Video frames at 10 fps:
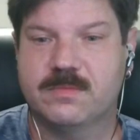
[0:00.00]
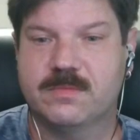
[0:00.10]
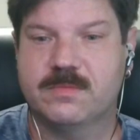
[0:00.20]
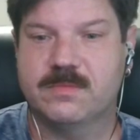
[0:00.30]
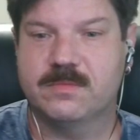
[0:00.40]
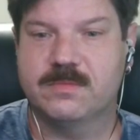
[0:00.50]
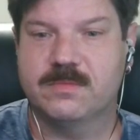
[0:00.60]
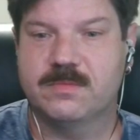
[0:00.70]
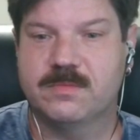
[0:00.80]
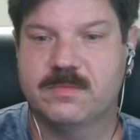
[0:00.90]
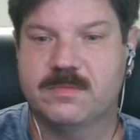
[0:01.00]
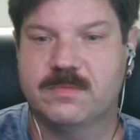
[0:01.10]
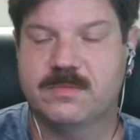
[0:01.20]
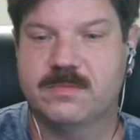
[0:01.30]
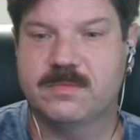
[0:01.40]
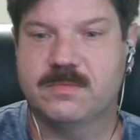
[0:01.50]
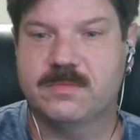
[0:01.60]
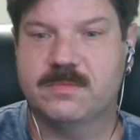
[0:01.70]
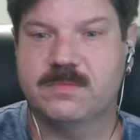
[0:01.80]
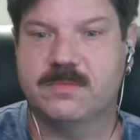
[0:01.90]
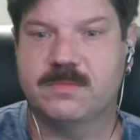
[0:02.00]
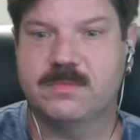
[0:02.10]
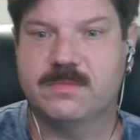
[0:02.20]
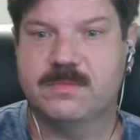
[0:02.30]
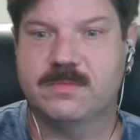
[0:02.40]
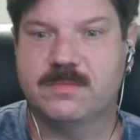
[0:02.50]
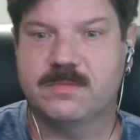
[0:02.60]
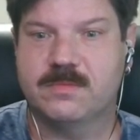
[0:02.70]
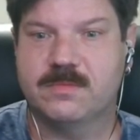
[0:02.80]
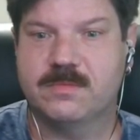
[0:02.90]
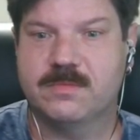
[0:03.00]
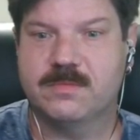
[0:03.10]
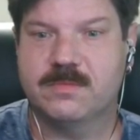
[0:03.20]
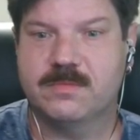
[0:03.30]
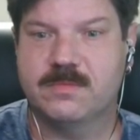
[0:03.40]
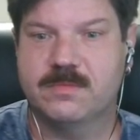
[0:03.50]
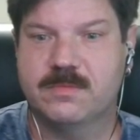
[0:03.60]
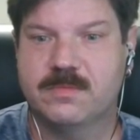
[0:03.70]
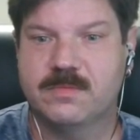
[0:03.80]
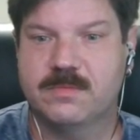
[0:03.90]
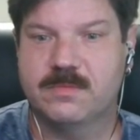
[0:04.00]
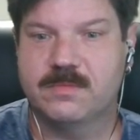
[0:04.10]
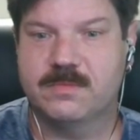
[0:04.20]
(silent)